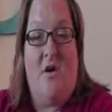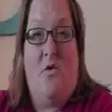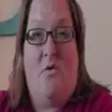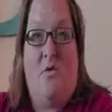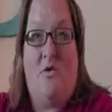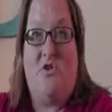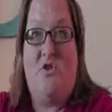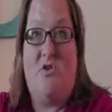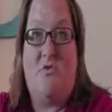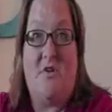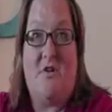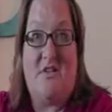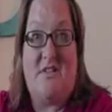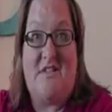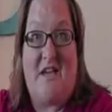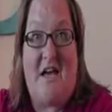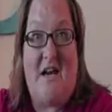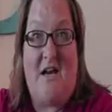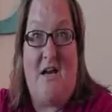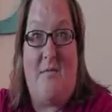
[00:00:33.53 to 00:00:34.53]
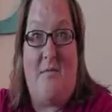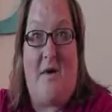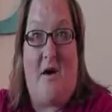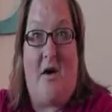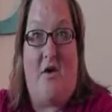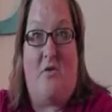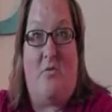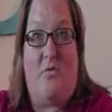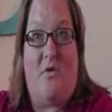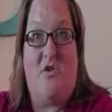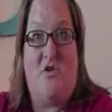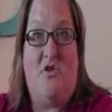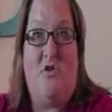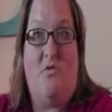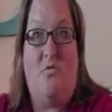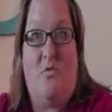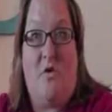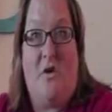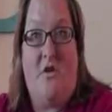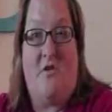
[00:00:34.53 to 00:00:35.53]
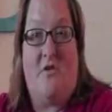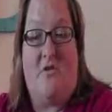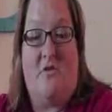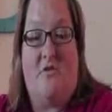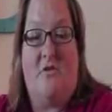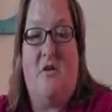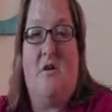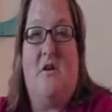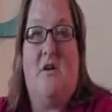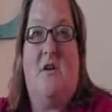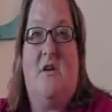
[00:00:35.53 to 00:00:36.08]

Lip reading: what you were excited about or what you wondered.